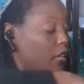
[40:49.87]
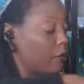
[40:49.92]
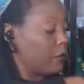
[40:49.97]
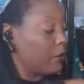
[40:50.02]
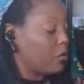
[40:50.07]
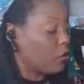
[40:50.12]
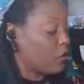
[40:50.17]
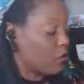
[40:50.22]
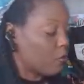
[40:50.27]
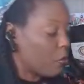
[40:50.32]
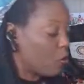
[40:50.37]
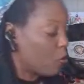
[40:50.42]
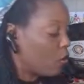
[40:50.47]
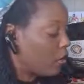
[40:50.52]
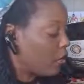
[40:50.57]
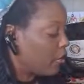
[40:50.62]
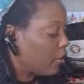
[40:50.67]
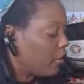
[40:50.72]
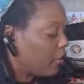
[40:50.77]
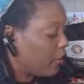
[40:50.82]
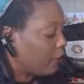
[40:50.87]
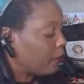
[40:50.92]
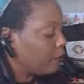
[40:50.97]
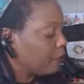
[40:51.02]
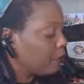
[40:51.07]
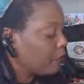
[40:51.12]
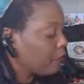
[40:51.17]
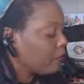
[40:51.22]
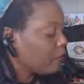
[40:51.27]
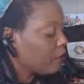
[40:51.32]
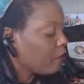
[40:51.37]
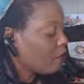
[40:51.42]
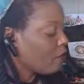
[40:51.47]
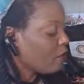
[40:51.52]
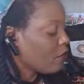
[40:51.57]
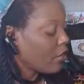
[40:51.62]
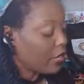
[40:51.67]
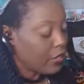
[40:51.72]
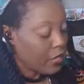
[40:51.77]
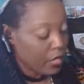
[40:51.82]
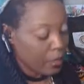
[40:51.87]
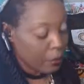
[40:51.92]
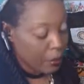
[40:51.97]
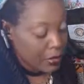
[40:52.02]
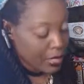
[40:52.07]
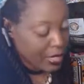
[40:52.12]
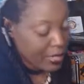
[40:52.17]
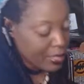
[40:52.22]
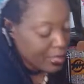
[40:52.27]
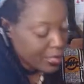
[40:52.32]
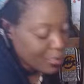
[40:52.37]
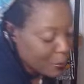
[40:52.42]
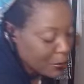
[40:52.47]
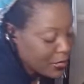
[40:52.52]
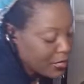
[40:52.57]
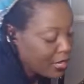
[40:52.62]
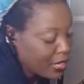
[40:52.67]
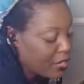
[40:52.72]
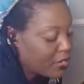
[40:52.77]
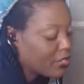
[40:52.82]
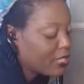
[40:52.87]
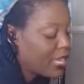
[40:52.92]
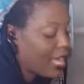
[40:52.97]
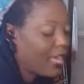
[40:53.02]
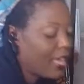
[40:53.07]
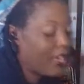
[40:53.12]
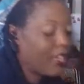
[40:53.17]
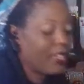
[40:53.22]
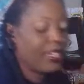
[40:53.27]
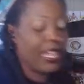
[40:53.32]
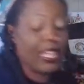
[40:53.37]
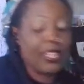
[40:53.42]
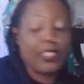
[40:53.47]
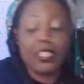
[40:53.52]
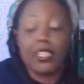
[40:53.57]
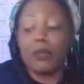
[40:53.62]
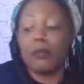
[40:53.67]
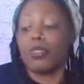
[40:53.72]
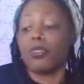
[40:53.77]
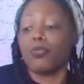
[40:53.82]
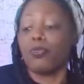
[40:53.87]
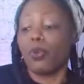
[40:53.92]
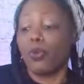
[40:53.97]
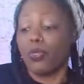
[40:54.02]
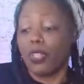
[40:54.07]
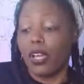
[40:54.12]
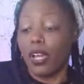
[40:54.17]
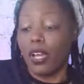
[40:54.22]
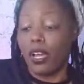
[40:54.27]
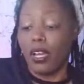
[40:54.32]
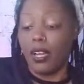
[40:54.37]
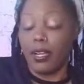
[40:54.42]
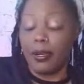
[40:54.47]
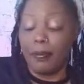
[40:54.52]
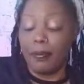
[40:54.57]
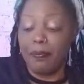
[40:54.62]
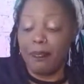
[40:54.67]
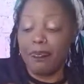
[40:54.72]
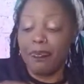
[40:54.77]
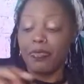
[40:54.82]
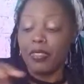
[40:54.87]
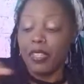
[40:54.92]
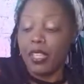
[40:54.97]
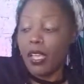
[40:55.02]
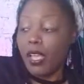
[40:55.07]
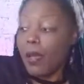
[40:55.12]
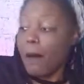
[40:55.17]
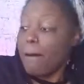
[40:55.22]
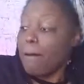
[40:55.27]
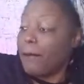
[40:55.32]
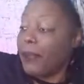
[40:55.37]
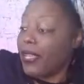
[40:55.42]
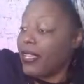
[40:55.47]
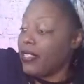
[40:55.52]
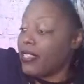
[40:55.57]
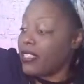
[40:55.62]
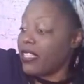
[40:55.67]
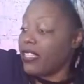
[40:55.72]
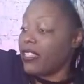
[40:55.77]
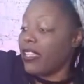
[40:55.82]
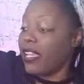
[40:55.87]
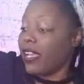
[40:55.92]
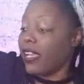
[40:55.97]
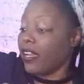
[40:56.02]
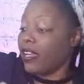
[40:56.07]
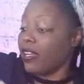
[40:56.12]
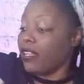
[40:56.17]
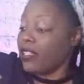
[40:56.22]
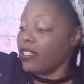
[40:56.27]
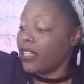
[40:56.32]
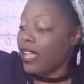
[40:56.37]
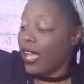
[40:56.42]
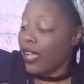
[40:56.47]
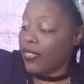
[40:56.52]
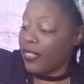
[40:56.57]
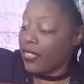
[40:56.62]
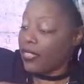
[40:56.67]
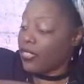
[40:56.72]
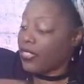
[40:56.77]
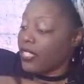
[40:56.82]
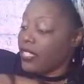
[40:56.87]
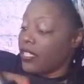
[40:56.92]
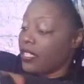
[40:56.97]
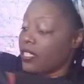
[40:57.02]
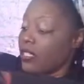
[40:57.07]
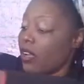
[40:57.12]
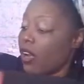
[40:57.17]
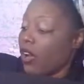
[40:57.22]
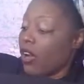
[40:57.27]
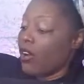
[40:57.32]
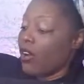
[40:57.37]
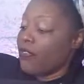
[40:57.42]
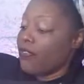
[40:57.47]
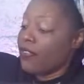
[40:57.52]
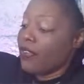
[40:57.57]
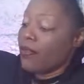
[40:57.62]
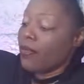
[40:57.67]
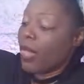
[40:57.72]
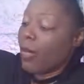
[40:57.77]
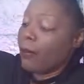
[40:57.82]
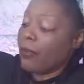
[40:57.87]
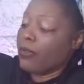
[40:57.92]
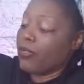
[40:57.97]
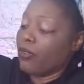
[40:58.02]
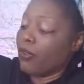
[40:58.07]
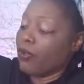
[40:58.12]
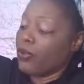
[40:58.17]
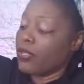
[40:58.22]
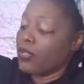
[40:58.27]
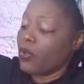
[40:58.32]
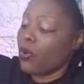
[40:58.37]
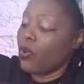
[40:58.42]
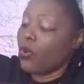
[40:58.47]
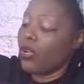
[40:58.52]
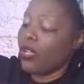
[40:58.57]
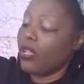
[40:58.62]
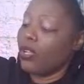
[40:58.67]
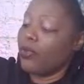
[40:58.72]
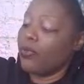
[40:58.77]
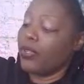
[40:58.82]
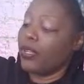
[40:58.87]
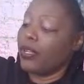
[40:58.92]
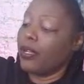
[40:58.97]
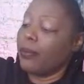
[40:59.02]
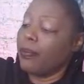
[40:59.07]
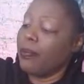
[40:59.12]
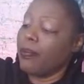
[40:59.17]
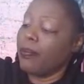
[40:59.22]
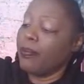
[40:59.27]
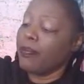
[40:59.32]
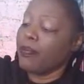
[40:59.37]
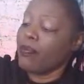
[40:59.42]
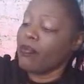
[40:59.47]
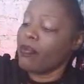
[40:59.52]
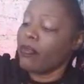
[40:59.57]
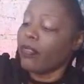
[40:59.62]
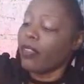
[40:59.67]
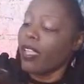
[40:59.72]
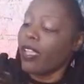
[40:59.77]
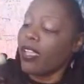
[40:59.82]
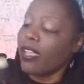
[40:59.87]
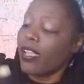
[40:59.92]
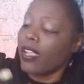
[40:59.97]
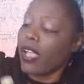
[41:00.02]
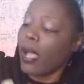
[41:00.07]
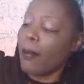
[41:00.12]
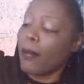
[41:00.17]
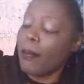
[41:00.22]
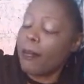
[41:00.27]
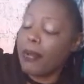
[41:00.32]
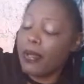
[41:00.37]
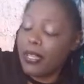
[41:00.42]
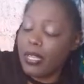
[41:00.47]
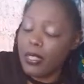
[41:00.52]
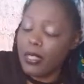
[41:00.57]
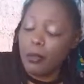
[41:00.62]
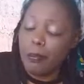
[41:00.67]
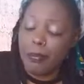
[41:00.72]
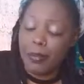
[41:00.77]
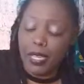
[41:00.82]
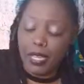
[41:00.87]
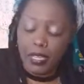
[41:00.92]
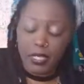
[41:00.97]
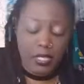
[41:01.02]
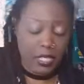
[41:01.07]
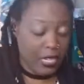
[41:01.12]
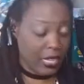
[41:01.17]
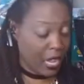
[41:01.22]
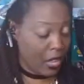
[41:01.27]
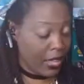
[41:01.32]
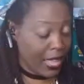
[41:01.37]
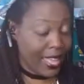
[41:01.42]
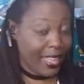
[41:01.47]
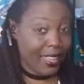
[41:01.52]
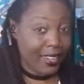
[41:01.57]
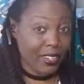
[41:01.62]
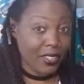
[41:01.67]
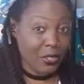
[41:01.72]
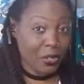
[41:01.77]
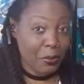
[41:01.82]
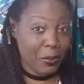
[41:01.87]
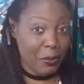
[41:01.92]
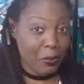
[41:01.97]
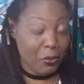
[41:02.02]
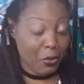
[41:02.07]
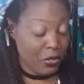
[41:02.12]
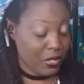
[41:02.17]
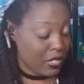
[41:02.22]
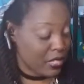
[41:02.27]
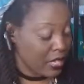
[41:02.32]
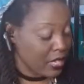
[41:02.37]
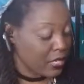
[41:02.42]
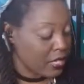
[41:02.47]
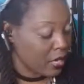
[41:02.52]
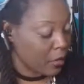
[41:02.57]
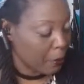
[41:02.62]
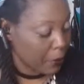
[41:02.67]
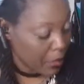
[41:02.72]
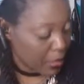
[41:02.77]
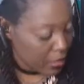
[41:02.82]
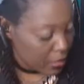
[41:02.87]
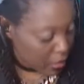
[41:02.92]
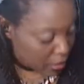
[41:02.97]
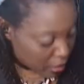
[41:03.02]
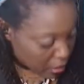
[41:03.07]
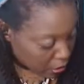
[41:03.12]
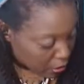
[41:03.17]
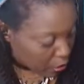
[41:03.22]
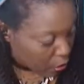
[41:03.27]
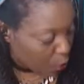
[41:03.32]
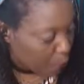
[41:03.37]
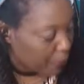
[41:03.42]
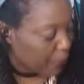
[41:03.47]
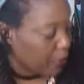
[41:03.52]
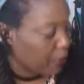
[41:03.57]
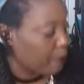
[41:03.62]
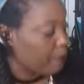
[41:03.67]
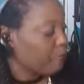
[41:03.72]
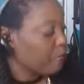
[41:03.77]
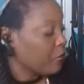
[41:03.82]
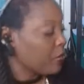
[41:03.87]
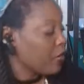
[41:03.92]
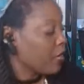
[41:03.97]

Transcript: Let me throw some oil in there, and then I'm gonna taste this potato salad, and then I'm gonna throw the beets in there. Now that this is off, I'm gonna throw this oil on them. I'm gonna put in the beets, and I'll add a little bit more seasoning because the Ethiopian